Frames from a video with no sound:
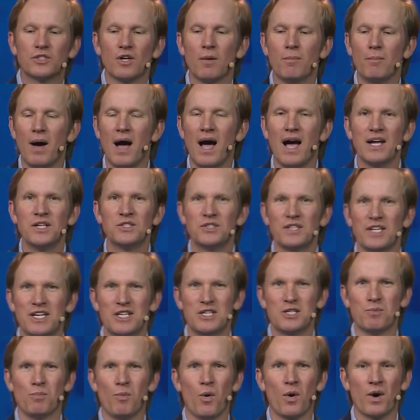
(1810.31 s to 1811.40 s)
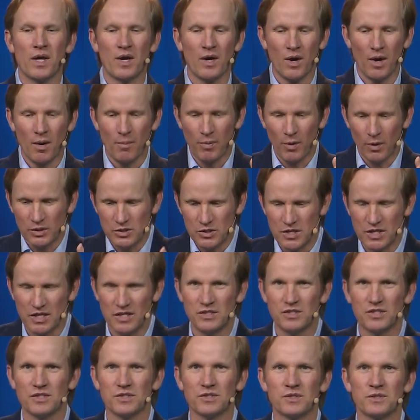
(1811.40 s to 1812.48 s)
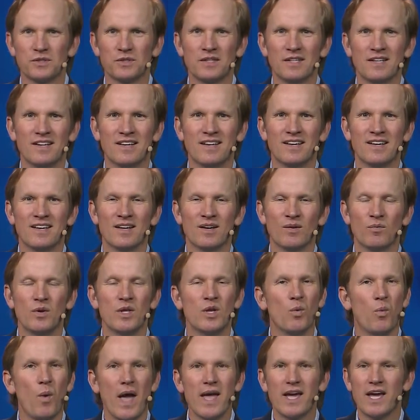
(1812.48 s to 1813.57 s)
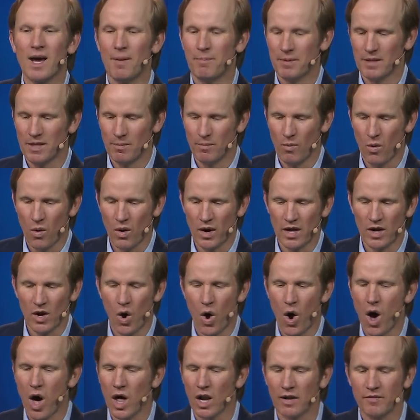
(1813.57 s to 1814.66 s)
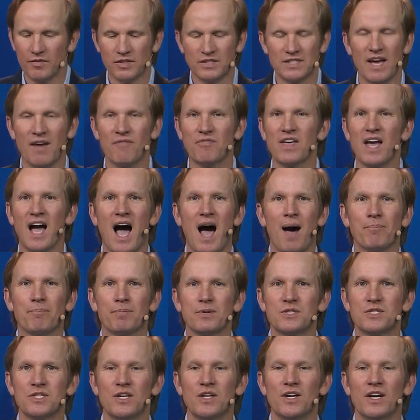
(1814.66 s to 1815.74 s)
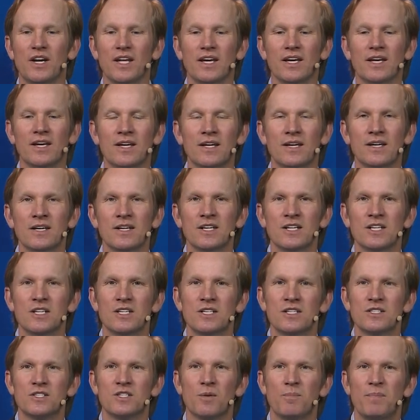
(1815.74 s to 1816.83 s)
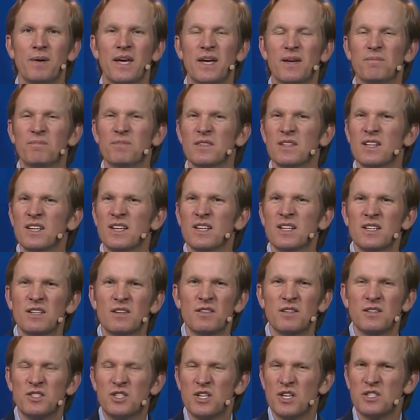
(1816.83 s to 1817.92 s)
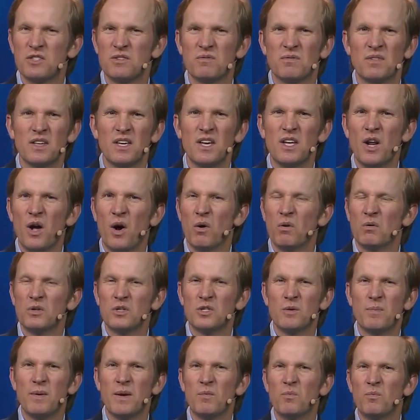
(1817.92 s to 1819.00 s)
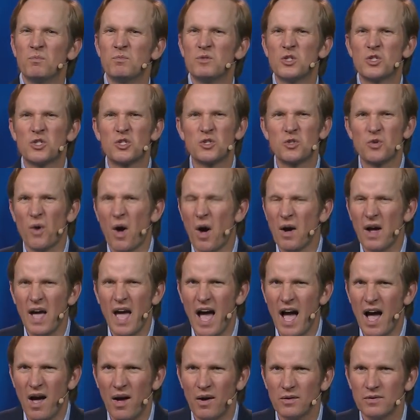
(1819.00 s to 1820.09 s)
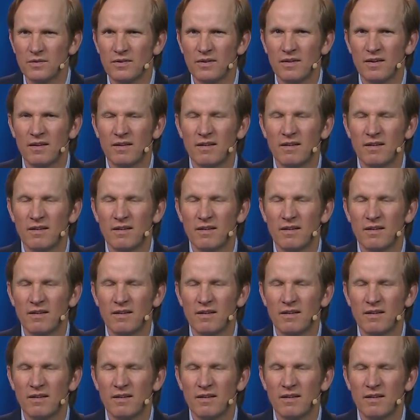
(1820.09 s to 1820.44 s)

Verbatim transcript: our minds each morning upon Jesus, when you wake up in the morning, all of us have the opportunity to be just you know, to be strung out,